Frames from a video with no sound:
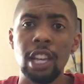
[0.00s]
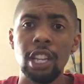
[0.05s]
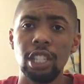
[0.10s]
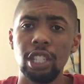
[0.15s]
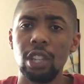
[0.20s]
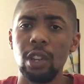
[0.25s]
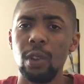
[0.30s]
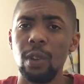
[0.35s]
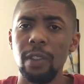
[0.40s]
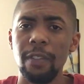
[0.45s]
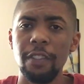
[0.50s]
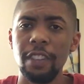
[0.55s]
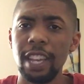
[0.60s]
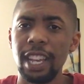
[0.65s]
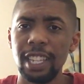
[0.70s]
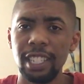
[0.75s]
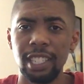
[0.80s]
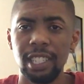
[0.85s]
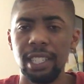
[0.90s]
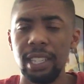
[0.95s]
So, if you
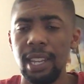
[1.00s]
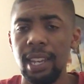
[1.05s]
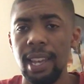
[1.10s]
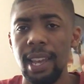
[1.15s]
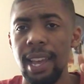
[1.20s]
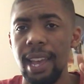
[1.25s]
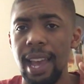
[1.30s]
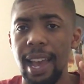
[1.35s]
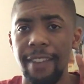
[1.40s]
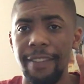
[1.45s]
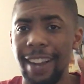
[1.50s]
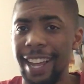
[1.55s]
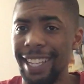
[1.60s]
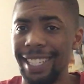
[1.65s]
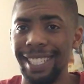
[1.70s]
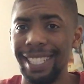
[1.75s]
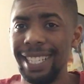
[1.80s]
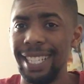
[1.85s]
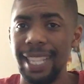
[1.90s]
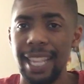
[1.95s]
guys have not
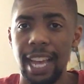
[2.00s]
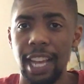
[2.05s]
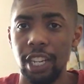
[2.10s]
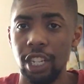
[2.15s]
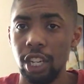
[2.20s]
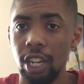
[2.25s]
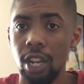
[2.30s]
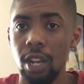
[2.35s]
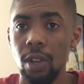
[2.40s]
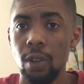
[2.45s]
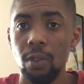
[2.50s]
seen that show,